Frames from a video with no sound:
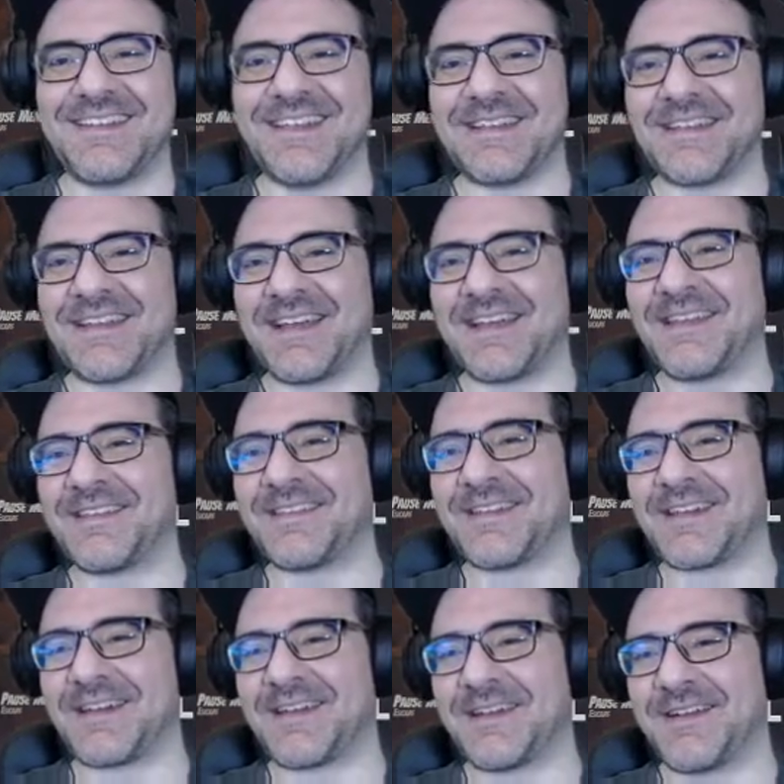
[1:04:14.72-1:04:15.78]
Yeah, and I guess
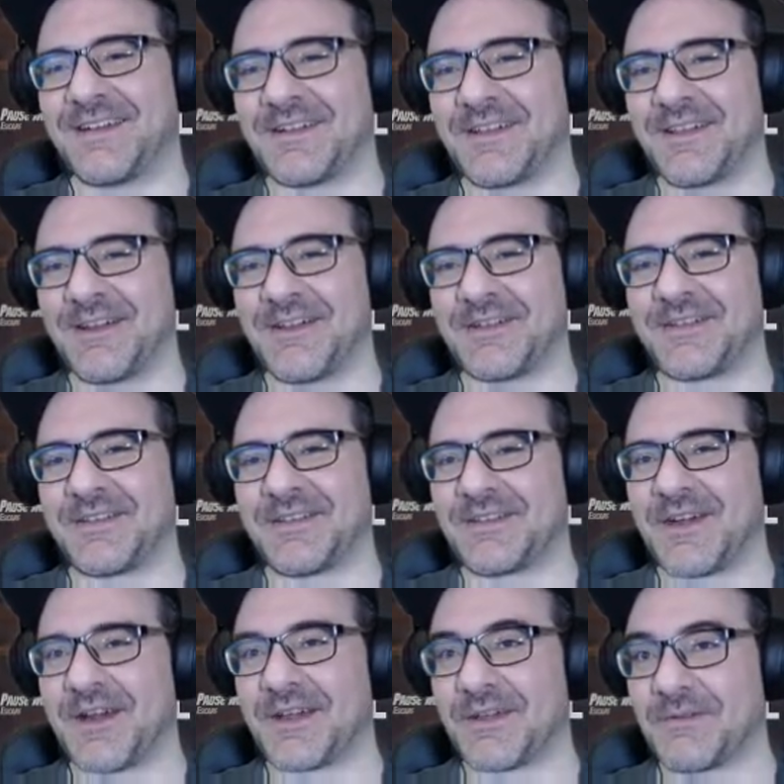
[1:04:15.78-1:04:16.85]
I got it on clearance at
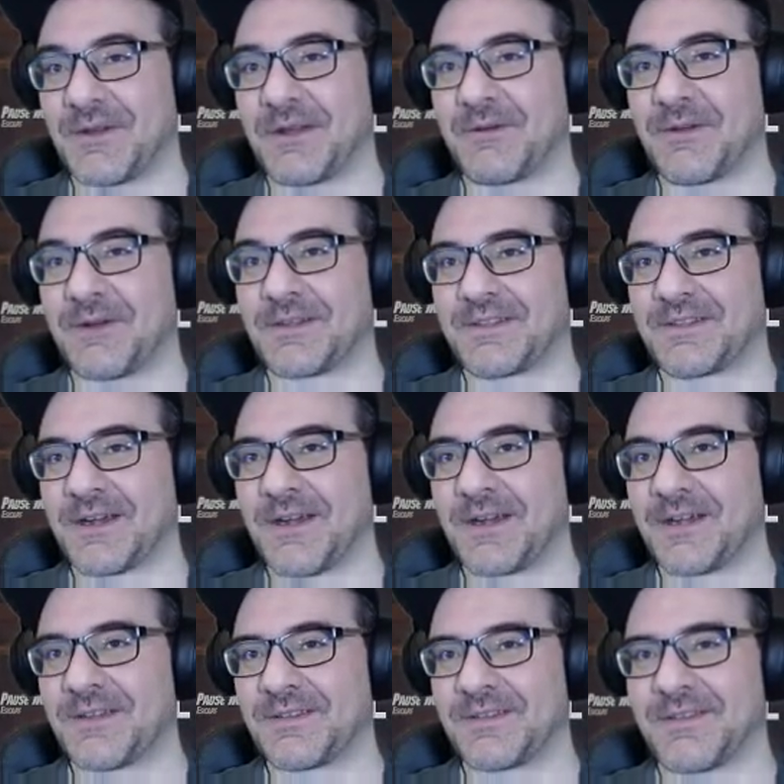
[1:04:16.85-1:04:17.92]
Target when I worked at
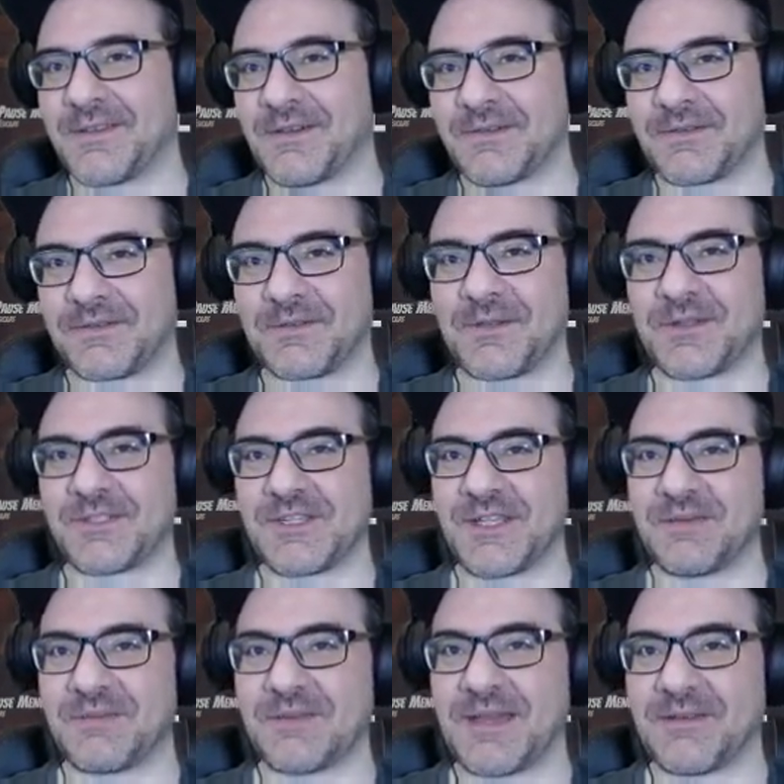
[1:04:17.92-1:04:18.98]
Target, so it was really
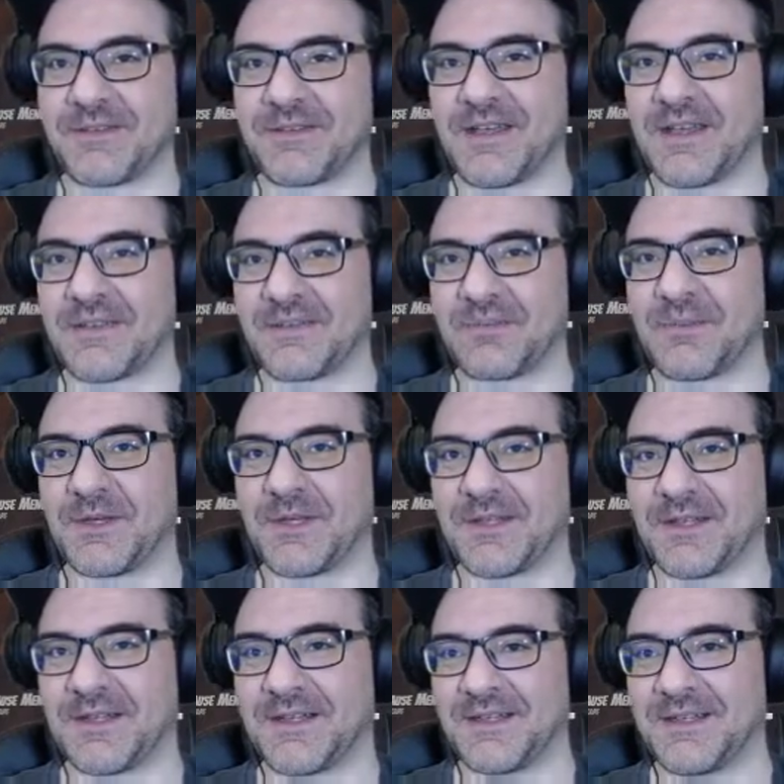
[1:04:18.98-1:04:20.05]
cheap and that was nice,
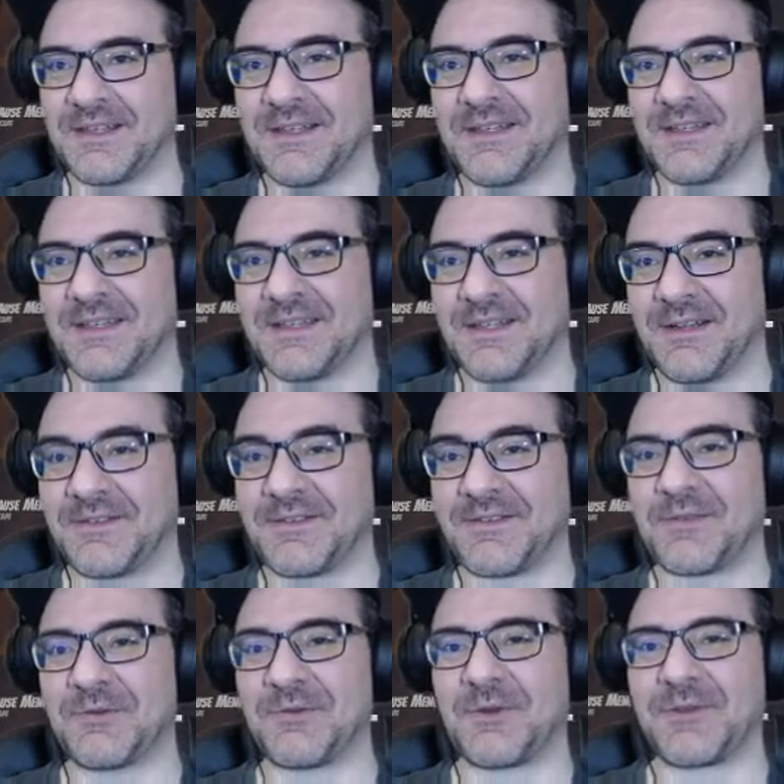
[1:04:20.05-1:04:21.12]
but it
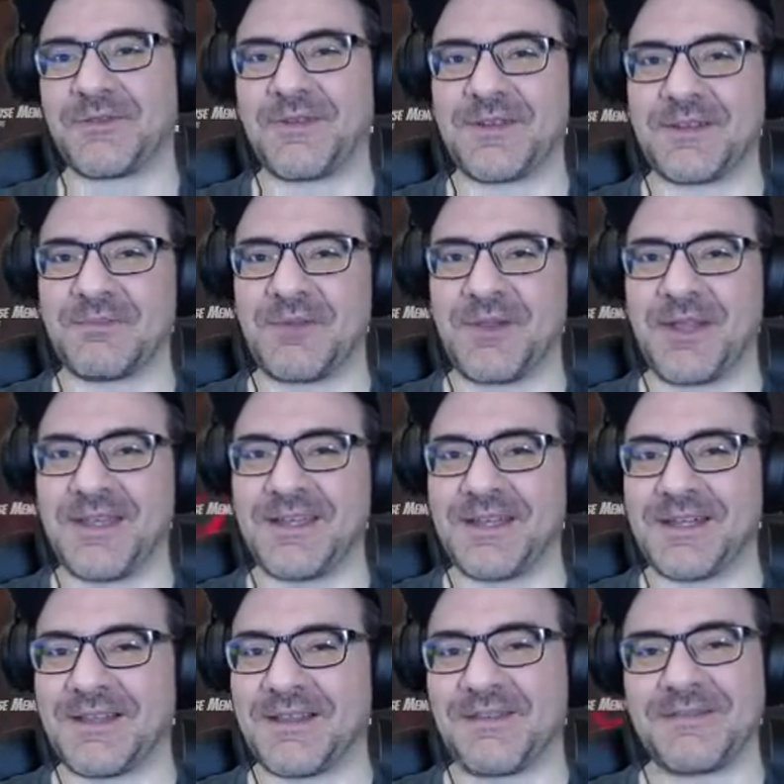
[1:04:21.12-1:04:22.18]
also was fun to play,
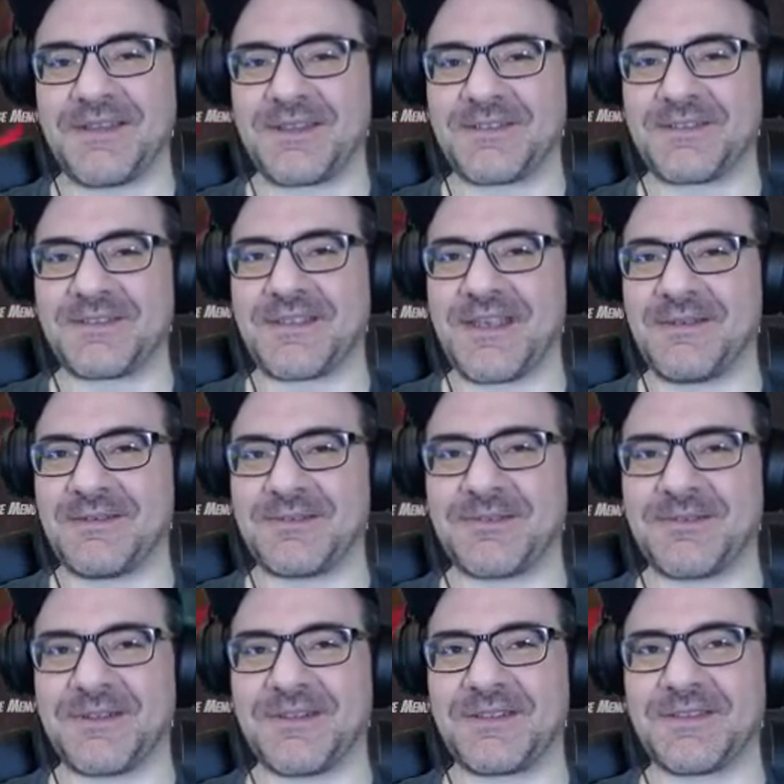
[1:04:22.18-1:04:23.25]
and I love Dexter's
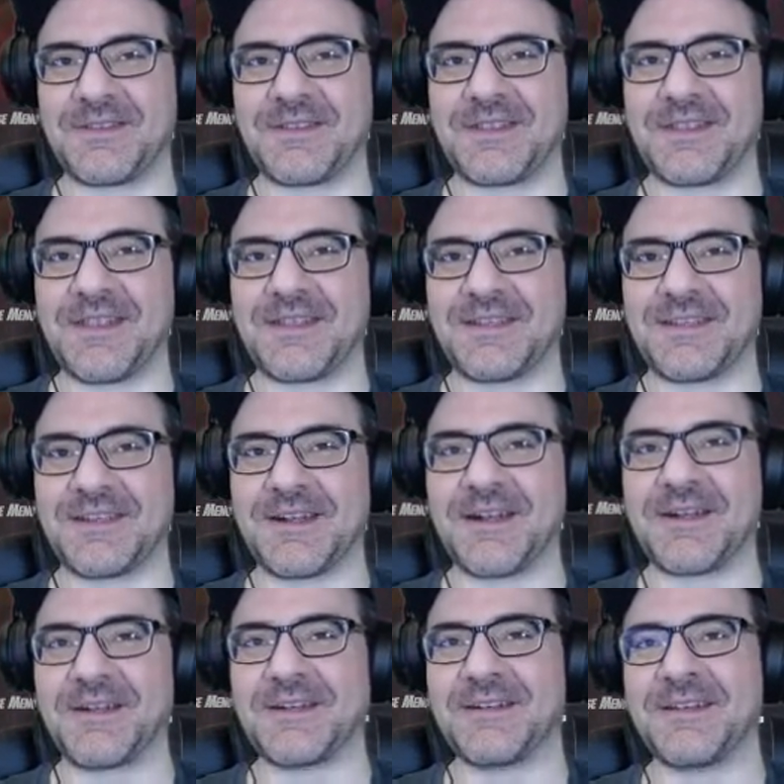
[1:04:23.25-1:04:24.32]
Laboratory, so that didn't
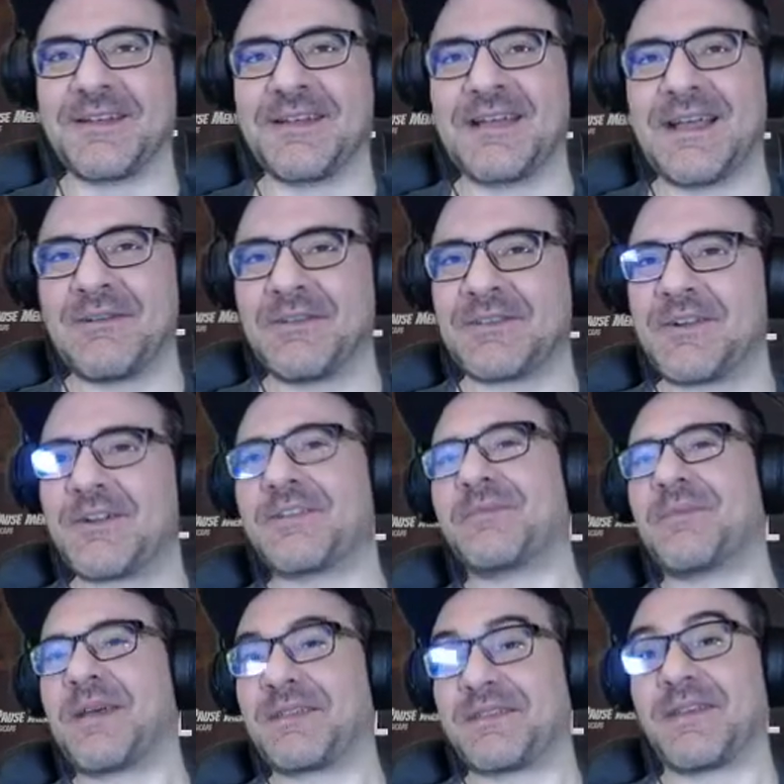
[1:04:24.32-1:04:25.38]
hurt. I mean, it's hard to
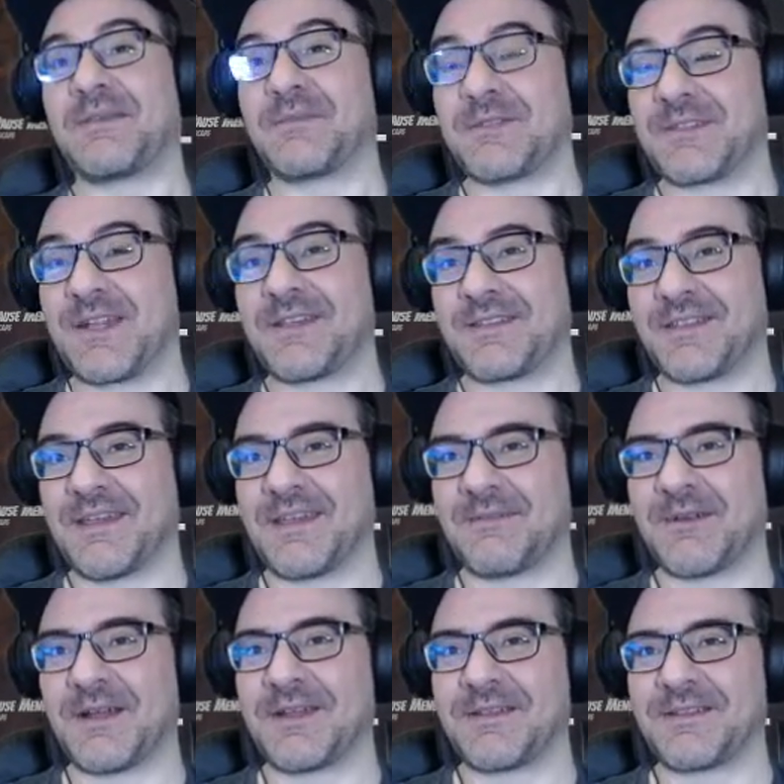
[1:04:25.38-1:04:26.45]
mess up a chess game,
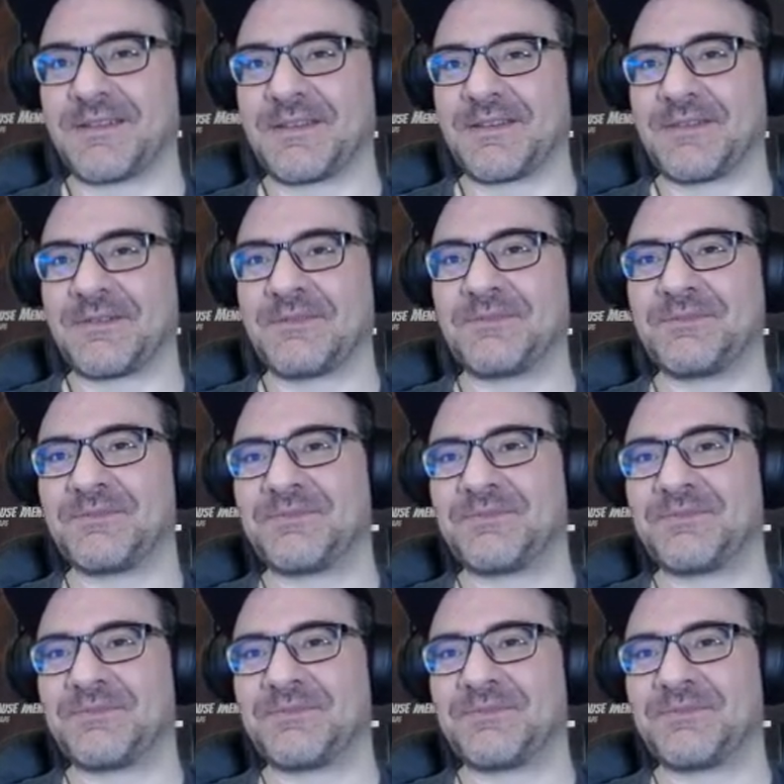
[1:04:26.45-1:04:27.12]
right? So